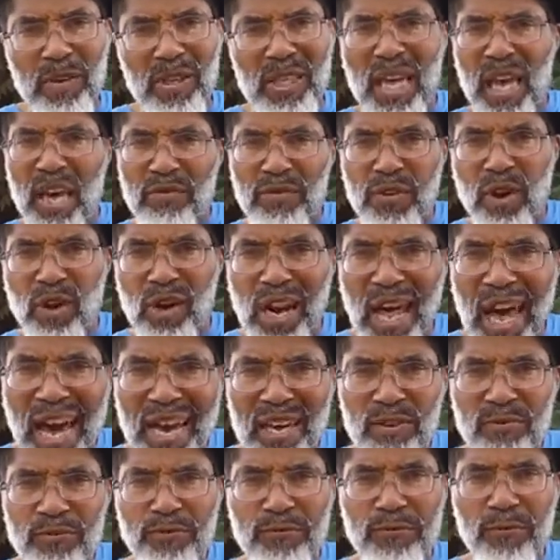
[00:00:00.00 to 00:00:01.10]
give your
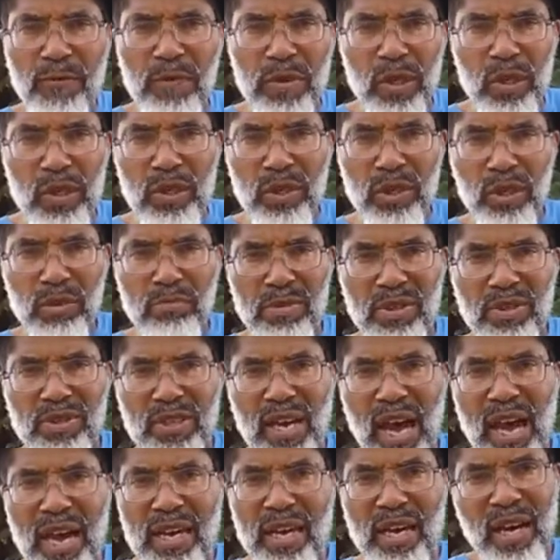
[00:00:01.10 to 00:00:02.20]
life to
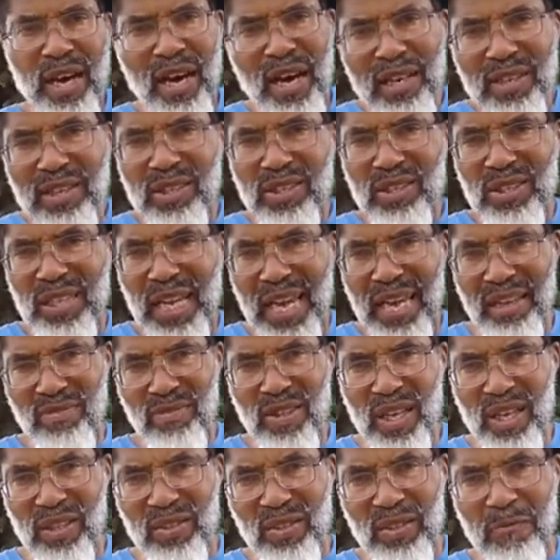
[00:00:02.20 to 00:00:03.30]
Messiah, understand
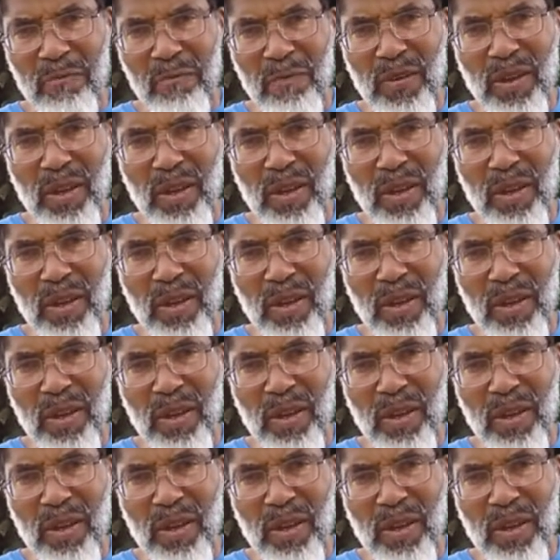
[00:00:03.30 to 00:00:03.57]
this,